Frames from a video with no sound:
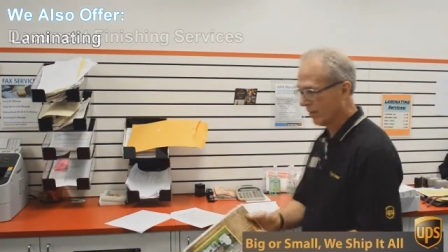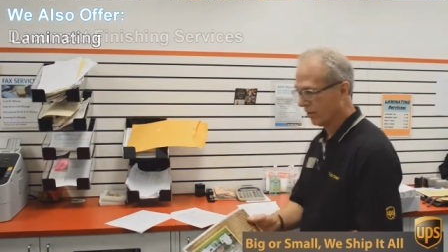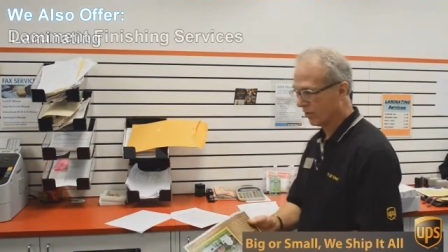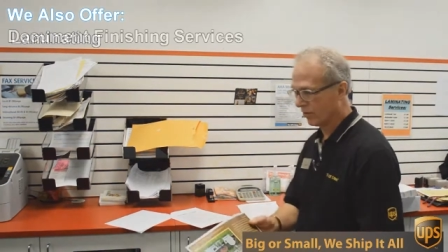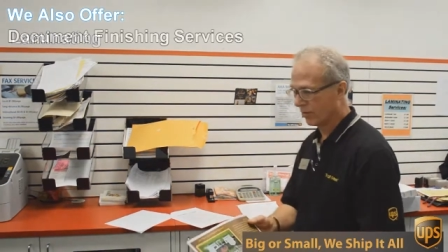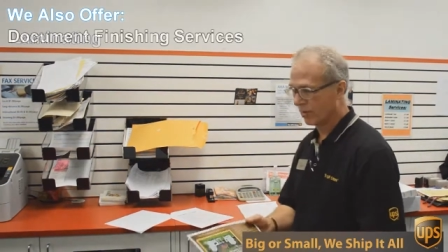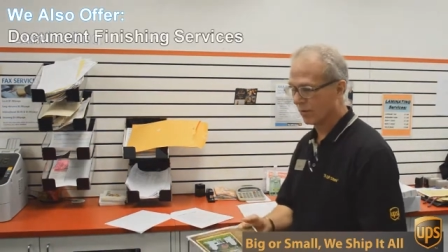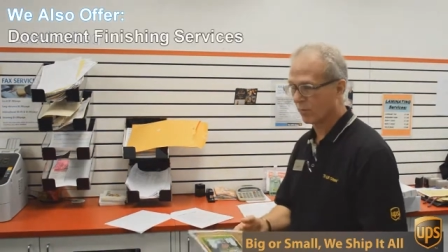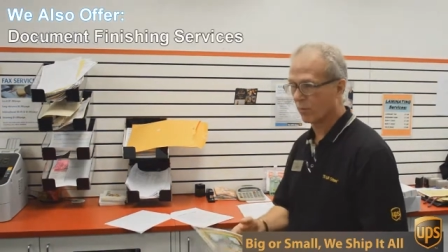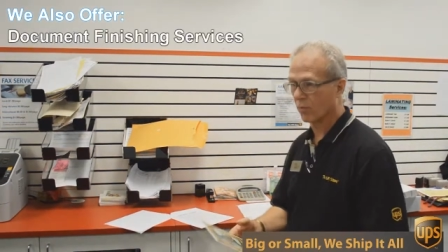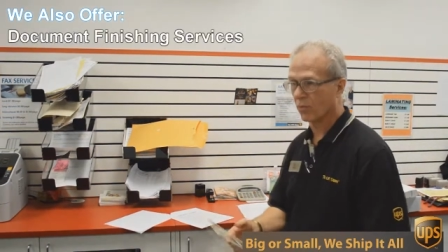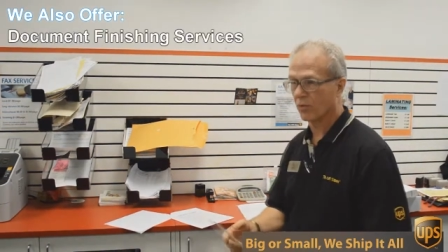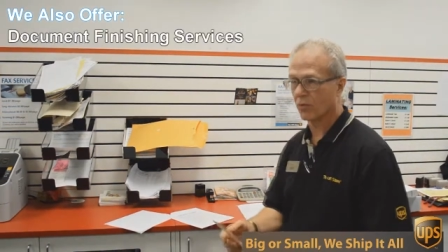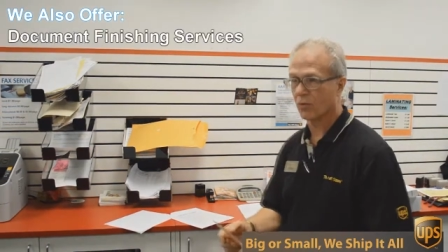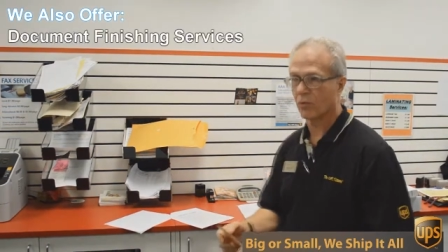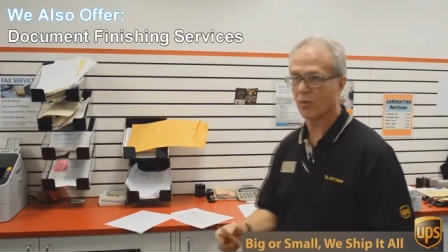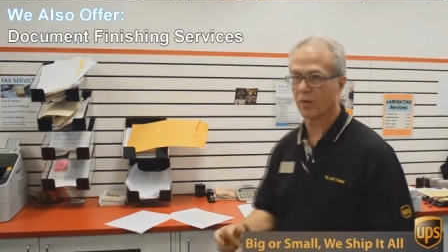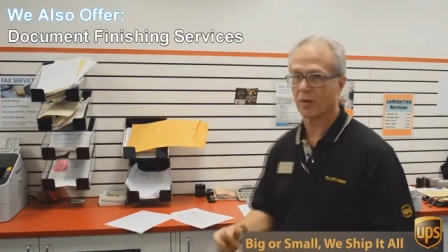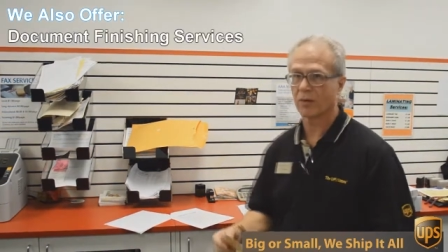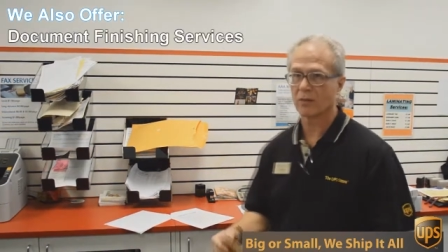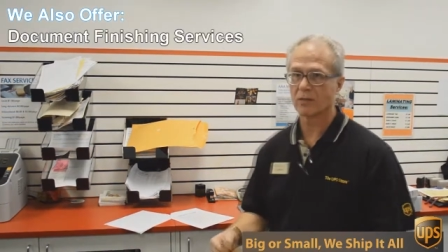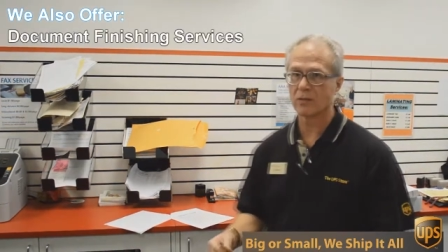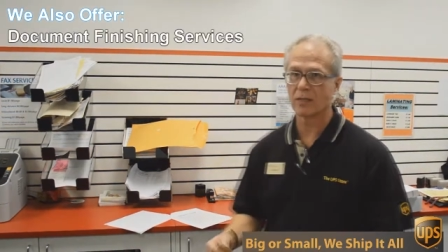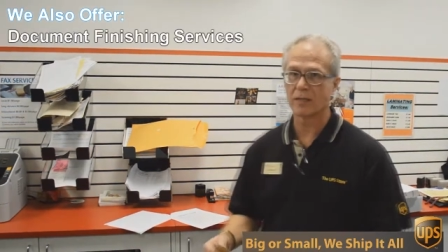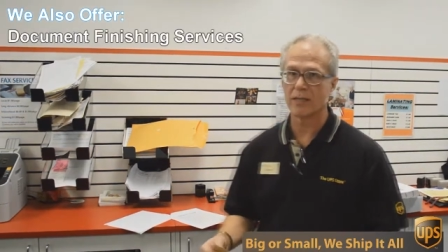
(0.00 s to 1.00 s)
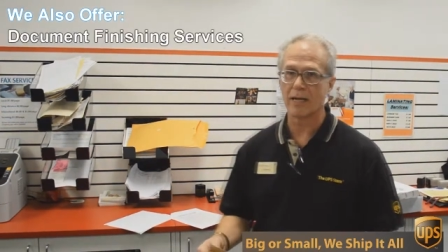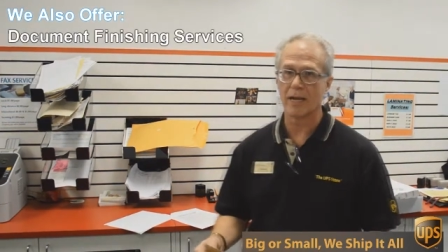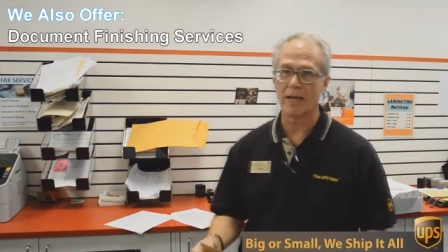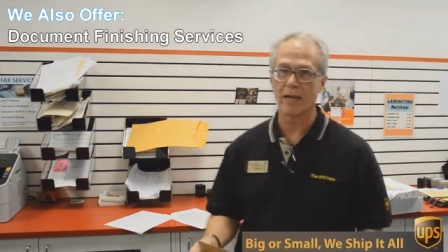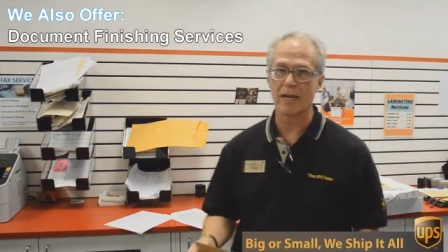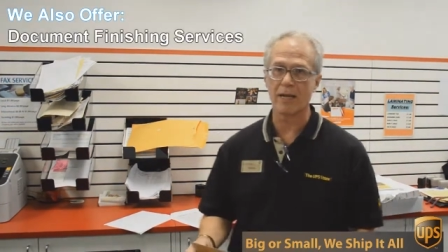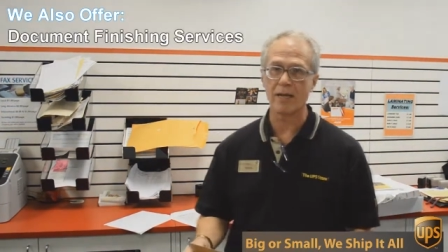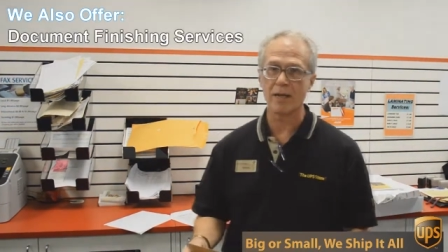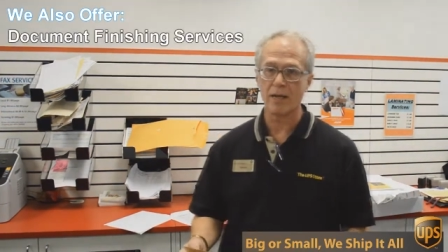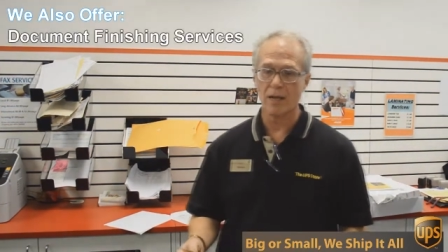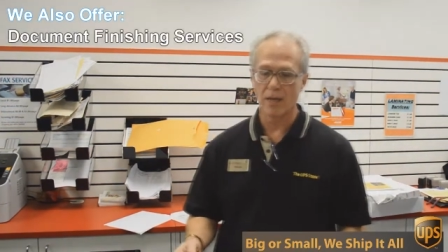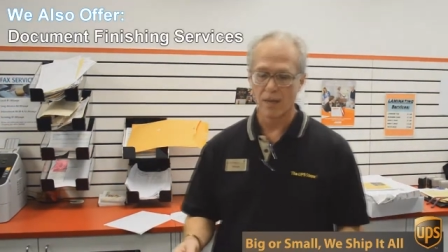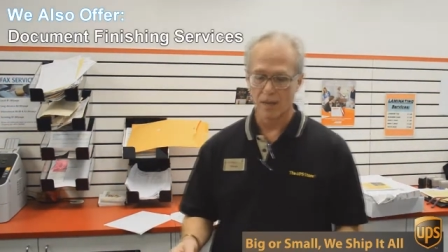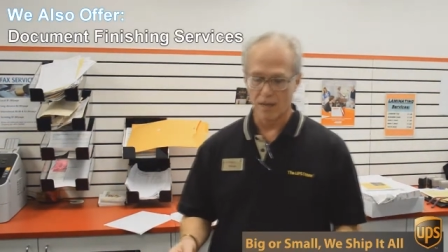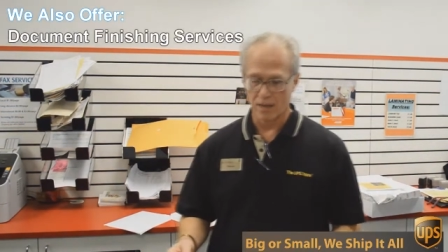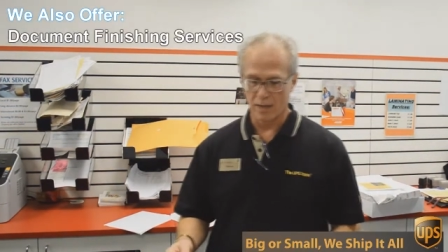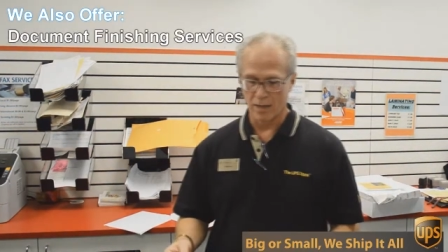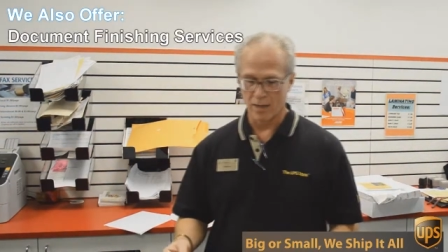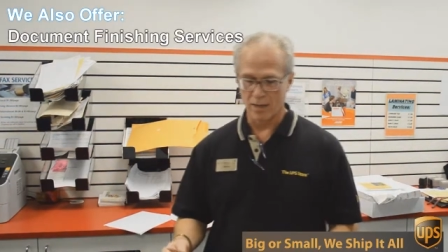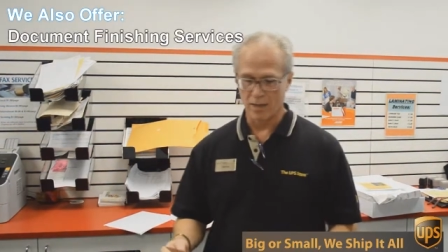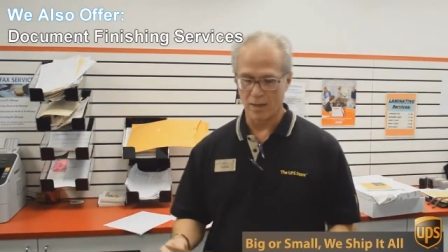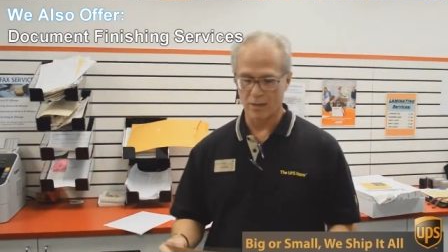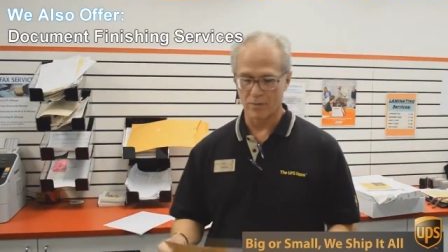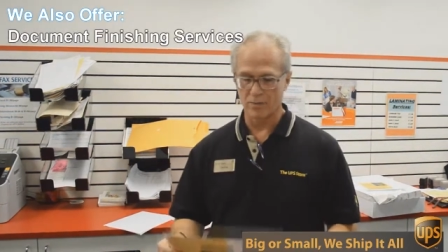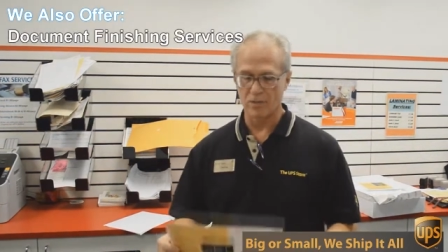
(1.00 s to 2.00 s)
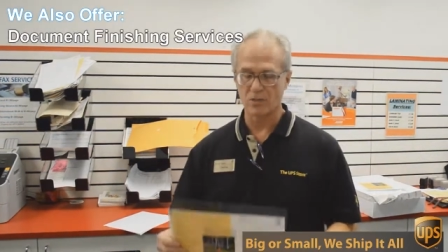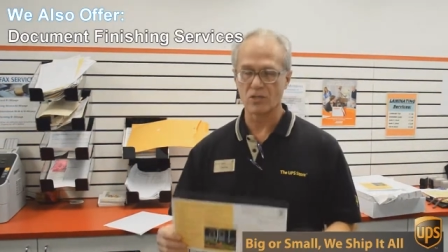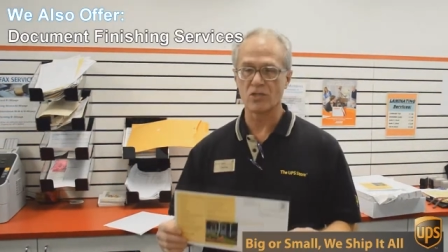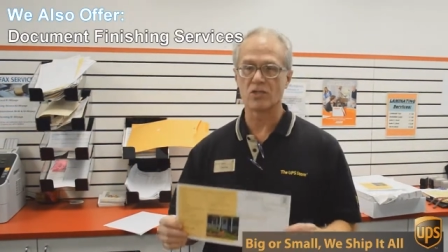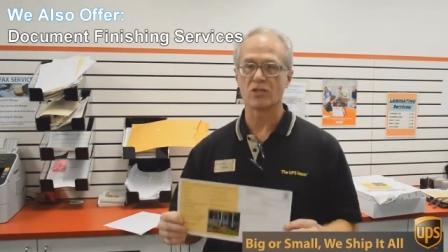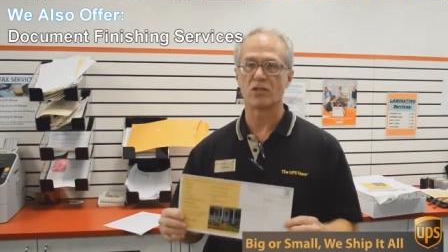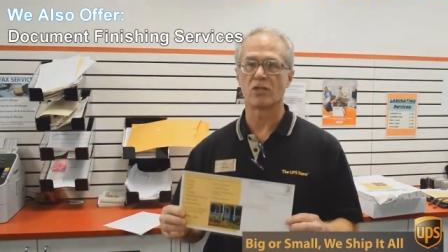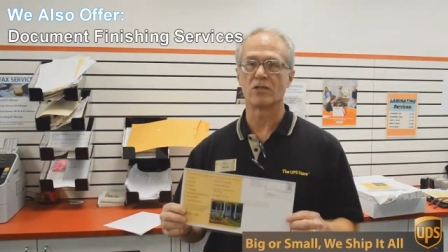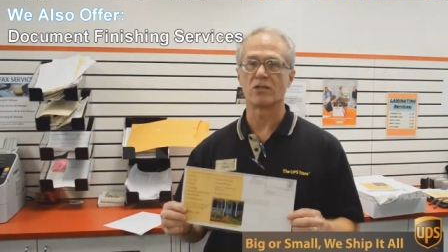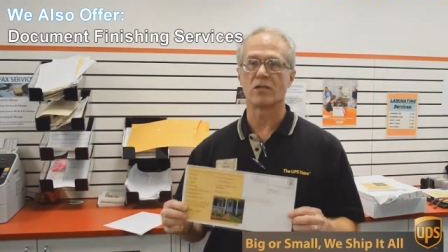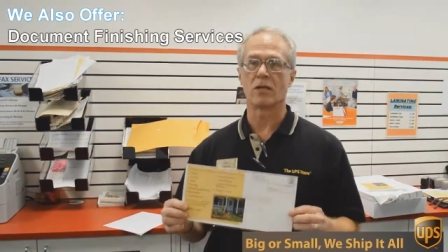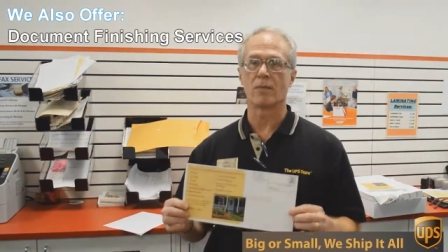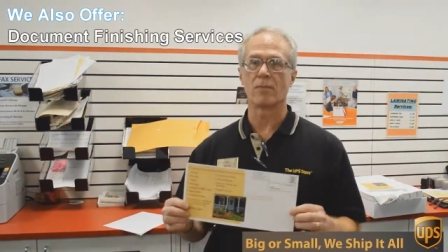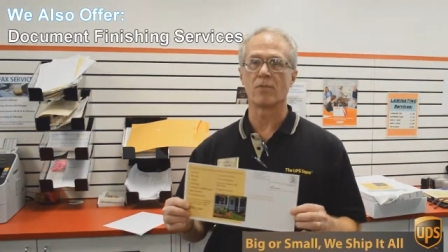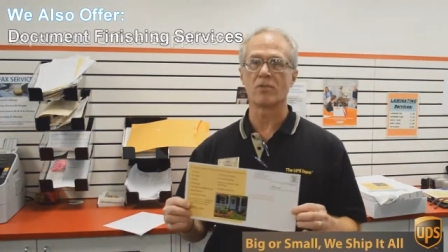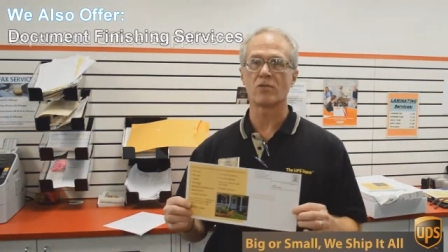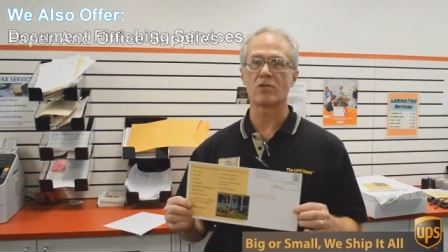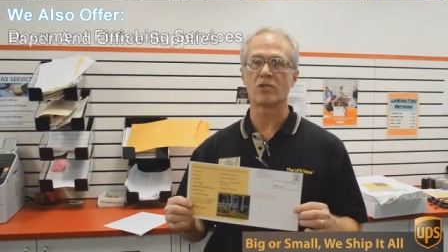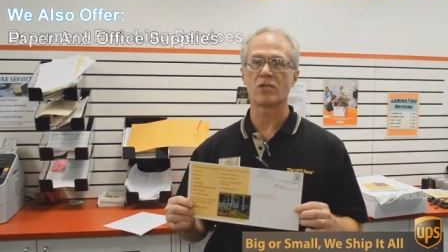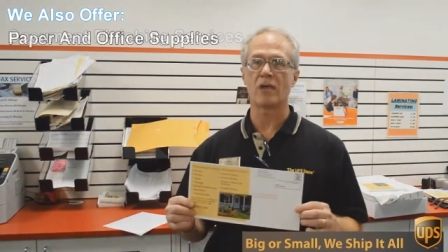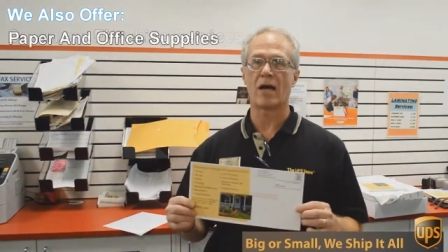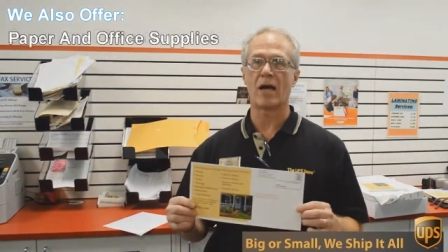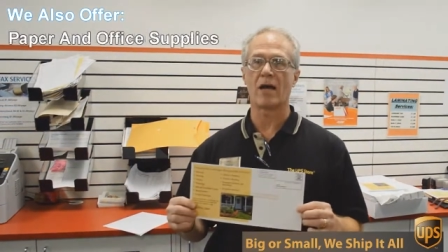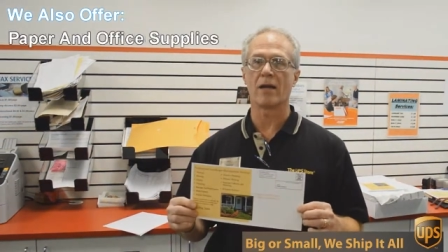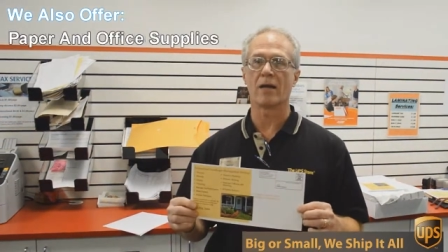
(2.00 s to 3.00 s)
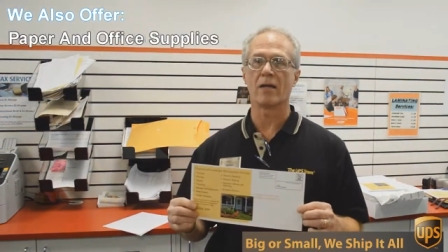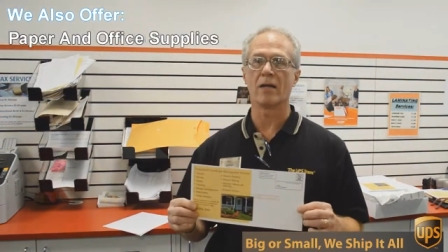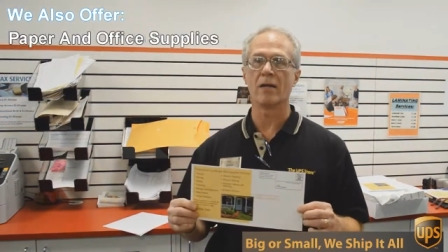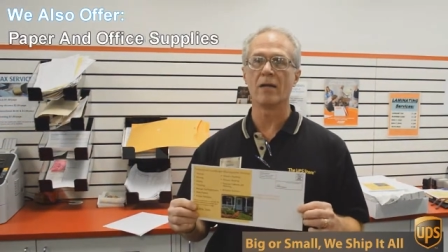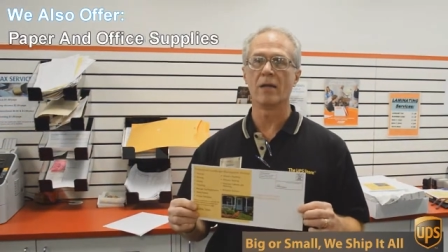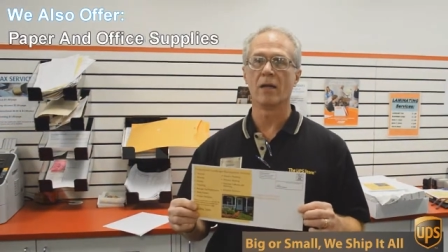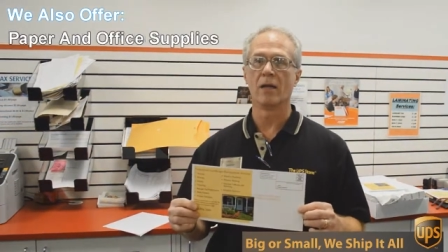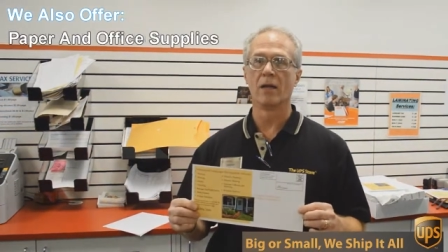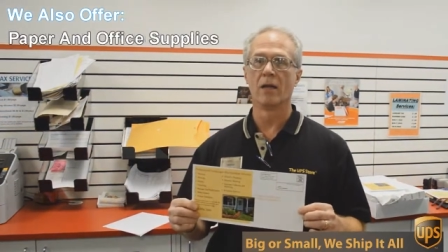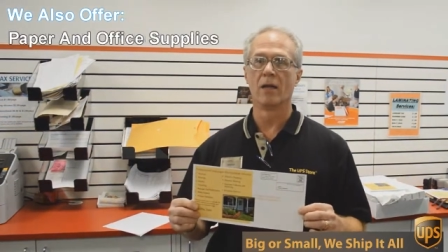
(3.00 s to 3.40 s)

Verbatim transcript: here that we're doing today. This is a double-sided